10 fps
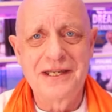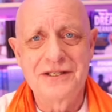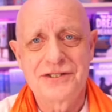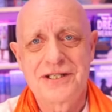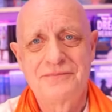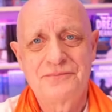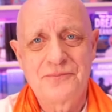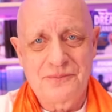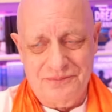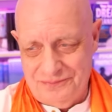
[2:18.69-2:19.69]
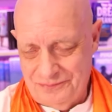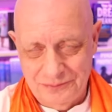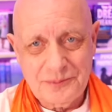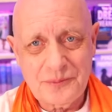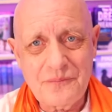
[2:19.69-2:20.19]
It's um,
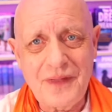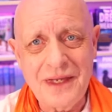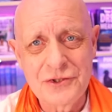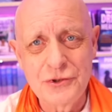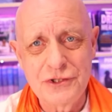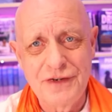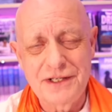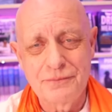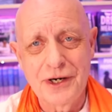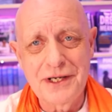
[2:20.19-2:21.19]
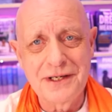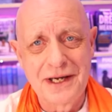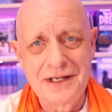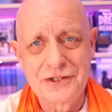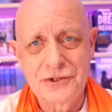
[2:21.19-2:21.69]
it's good to have had a break,
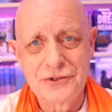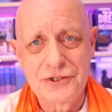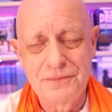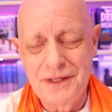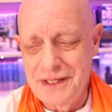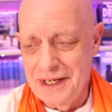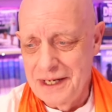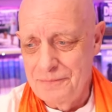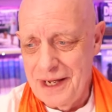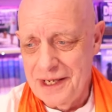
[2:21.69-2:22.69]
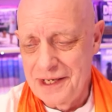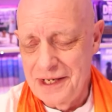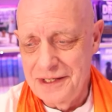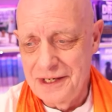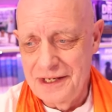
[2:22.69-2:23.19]
and it's good to be uh, back
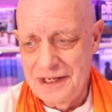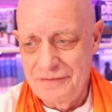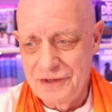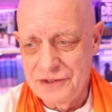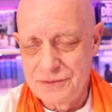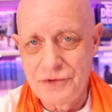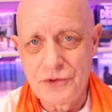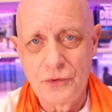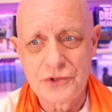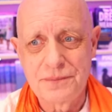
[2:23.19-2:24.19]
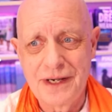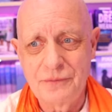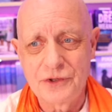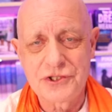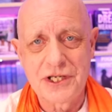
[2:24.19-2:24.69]
again and having some thoughts about
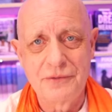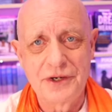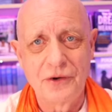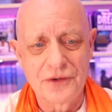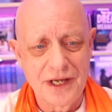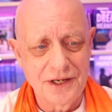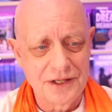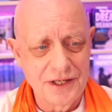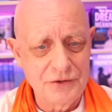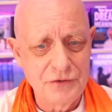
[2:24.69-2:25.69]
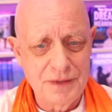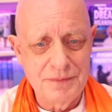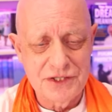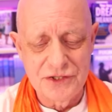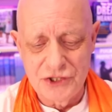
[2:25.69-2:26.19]
what's going on. And I know you've been
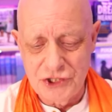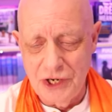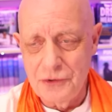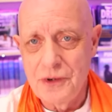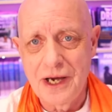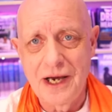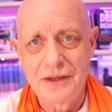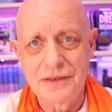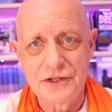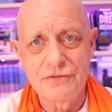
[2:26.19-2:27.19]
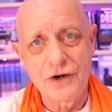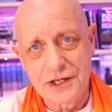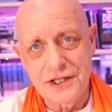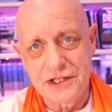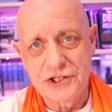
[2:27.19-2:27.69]
missing the show, and the
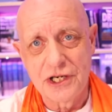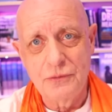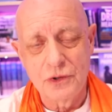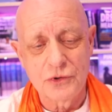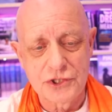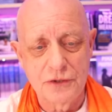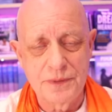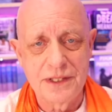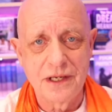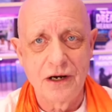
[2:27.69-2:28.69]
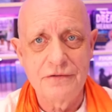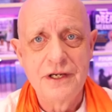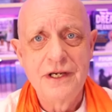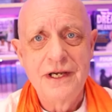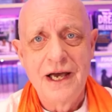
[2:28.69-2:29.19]
Friday show will also be live.
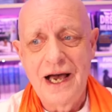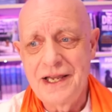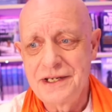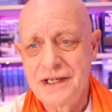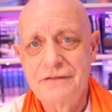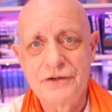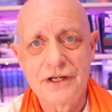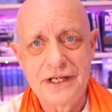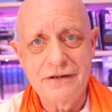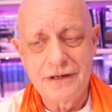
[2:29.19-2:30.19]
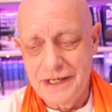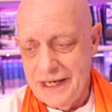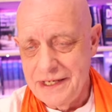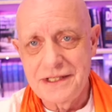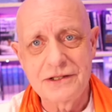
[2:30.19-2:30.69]
And if you're here
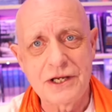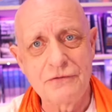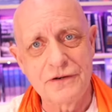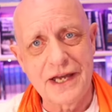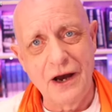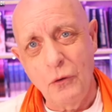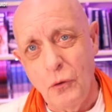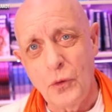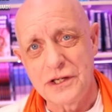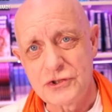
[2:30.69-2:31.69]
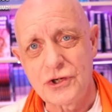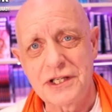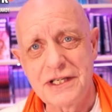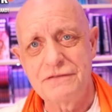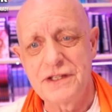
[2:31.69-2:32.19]
again, don't forget always try to
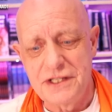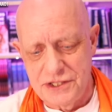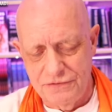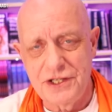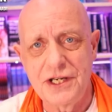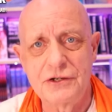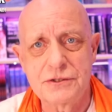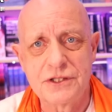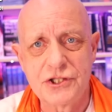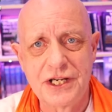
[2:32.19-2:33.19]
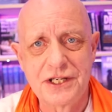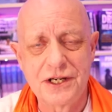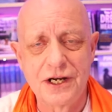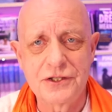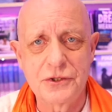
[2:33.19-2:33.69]
give these videos that Jane and
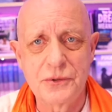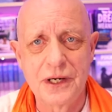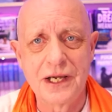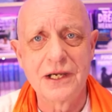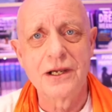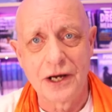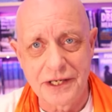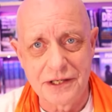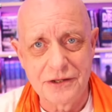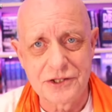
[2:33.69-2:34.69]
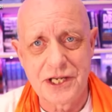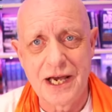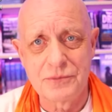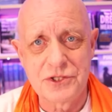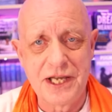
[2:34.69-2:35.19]
I do a like because it
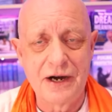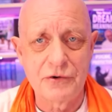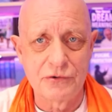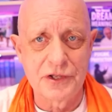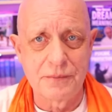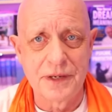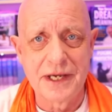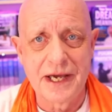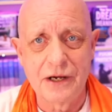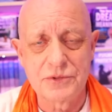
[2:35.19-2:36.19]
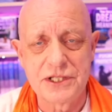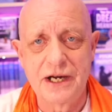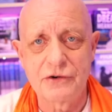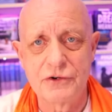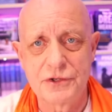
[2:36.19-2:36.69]
helps the algorithm. It helps the
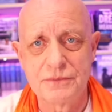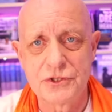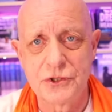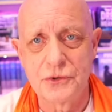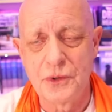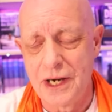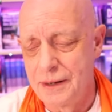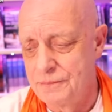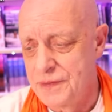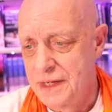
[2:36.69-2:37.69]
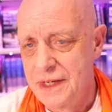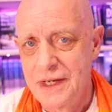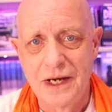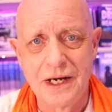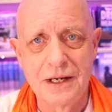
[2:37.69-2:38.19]
algorithm to um,
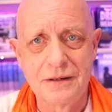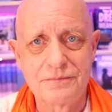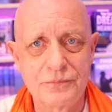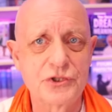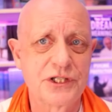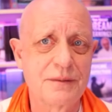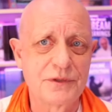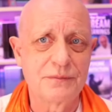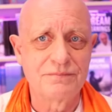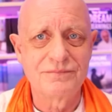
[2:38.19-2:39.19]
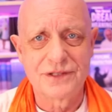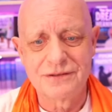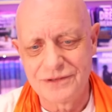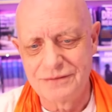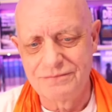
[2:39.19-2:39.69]
uh, push it up
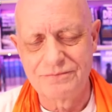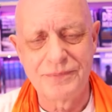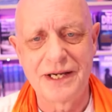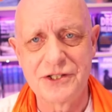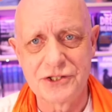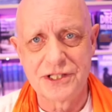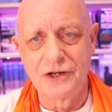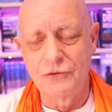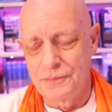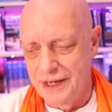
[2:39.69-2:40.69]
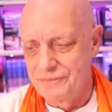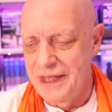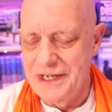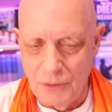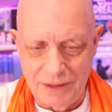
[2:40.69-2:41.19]
the pages a little bit. Anyway.